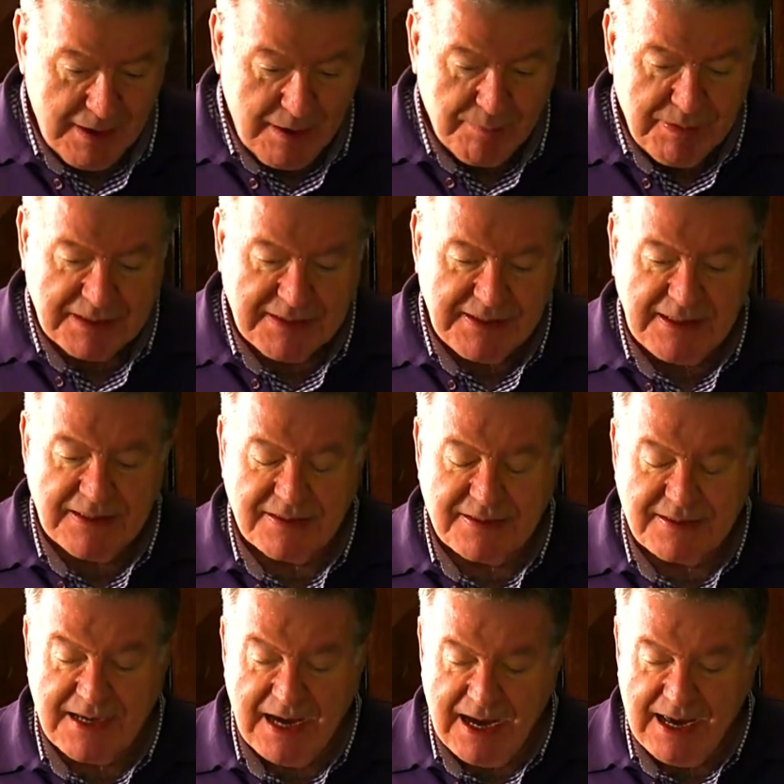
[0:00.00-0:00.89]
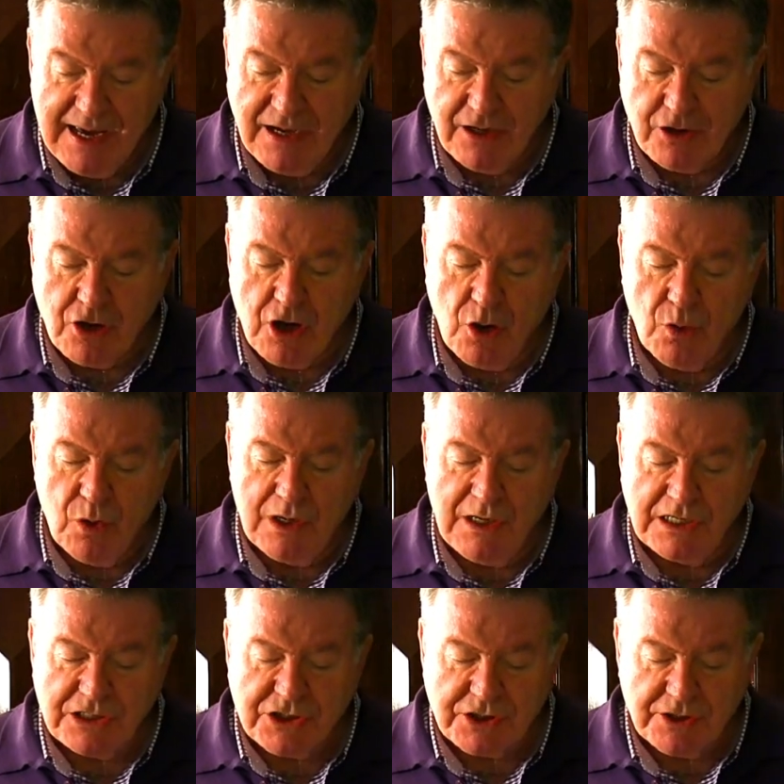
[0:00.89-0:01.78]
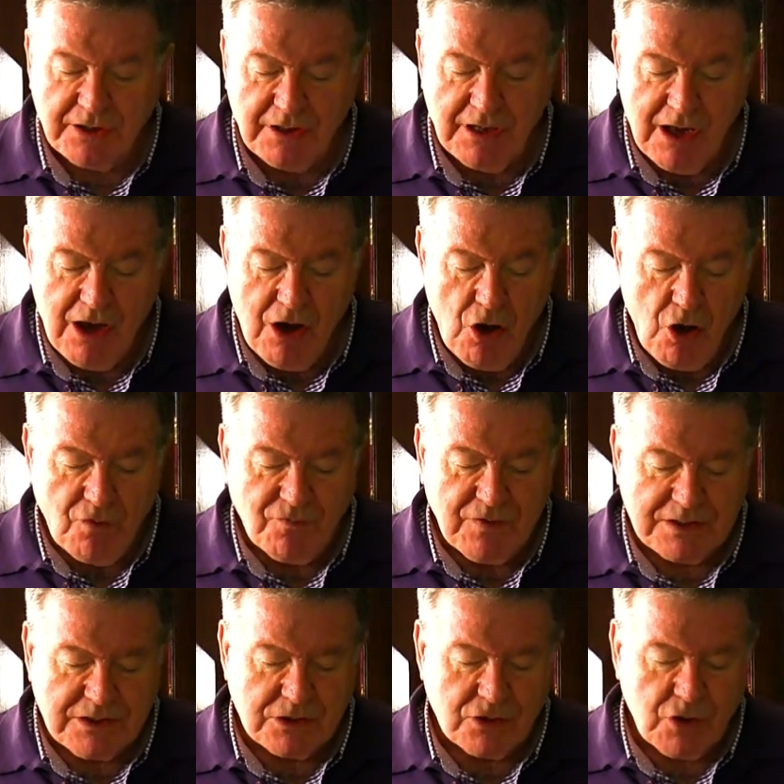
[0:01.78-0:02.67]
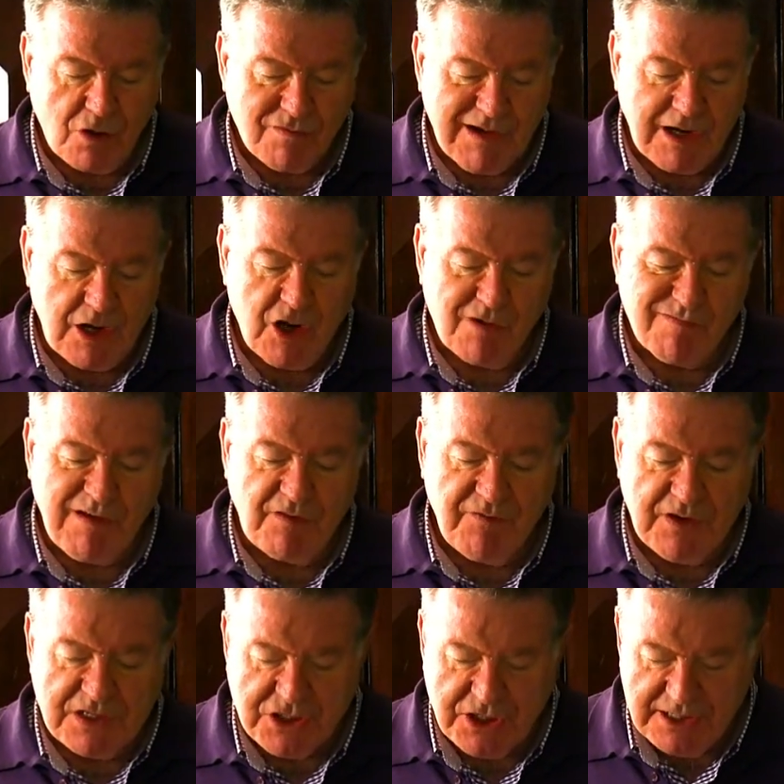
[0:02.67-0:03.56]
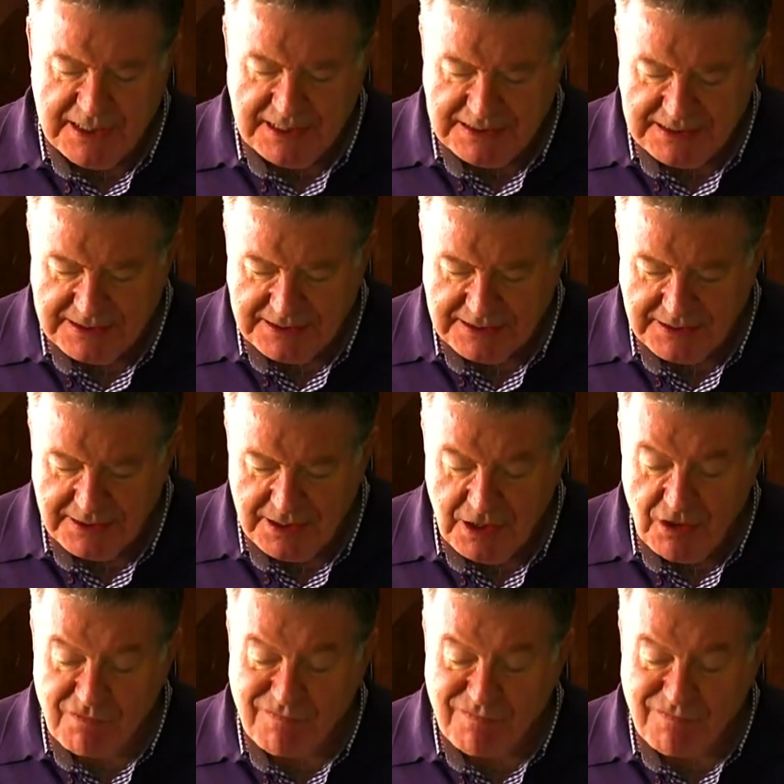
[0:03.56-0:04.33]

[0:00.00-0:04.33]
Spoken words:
but the entire coalition of historical revisionists,